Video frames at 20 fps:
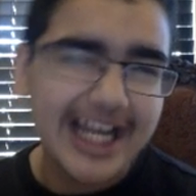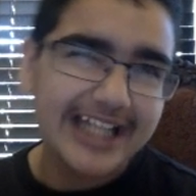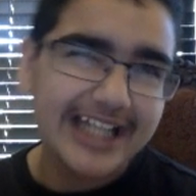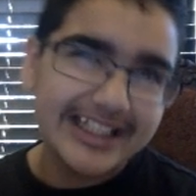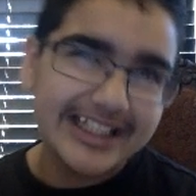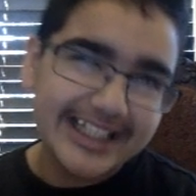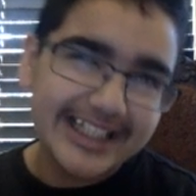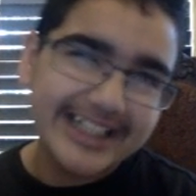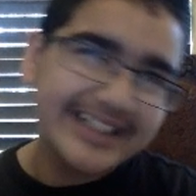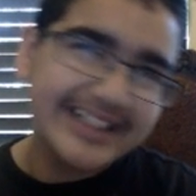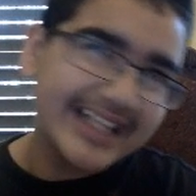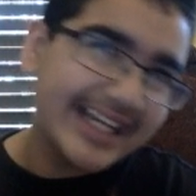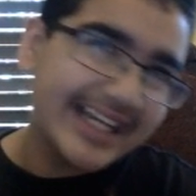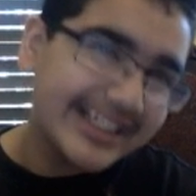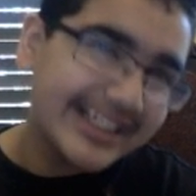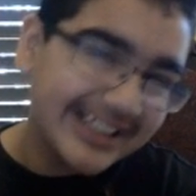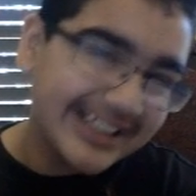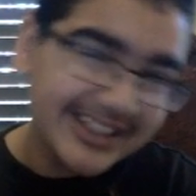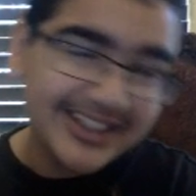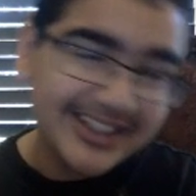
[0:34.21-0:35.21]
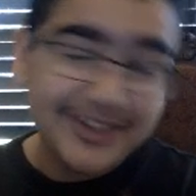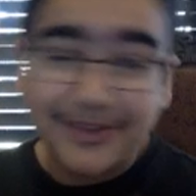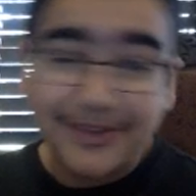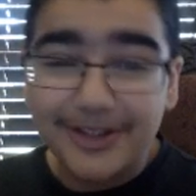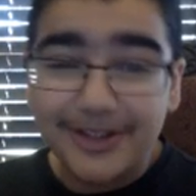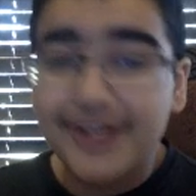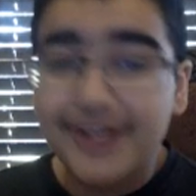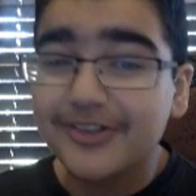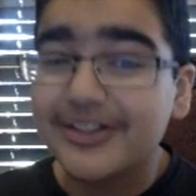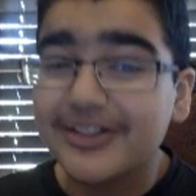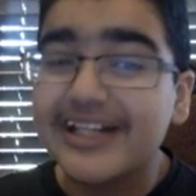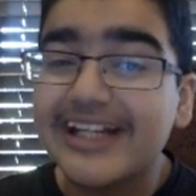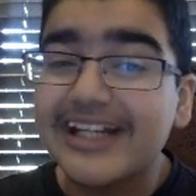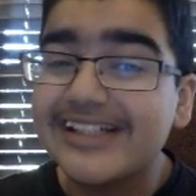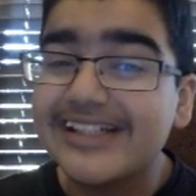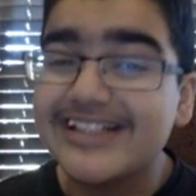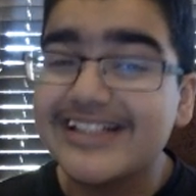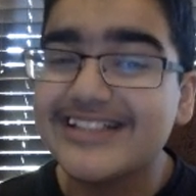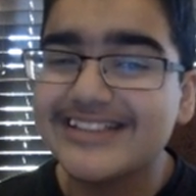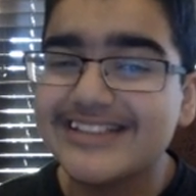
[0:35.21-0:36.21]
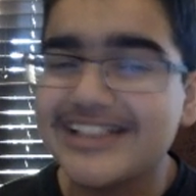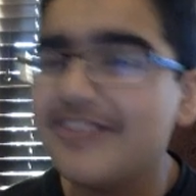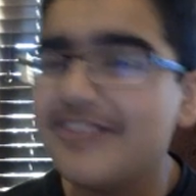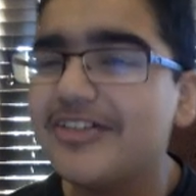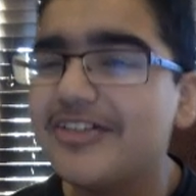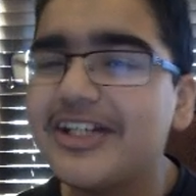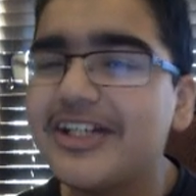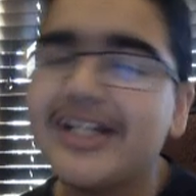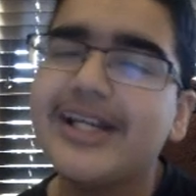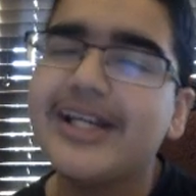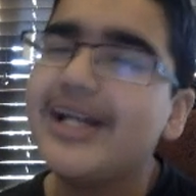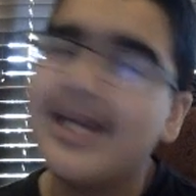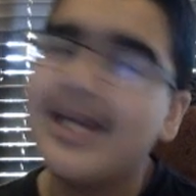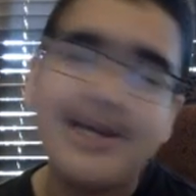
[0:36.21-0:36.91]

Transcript: I did technically go down to 1970,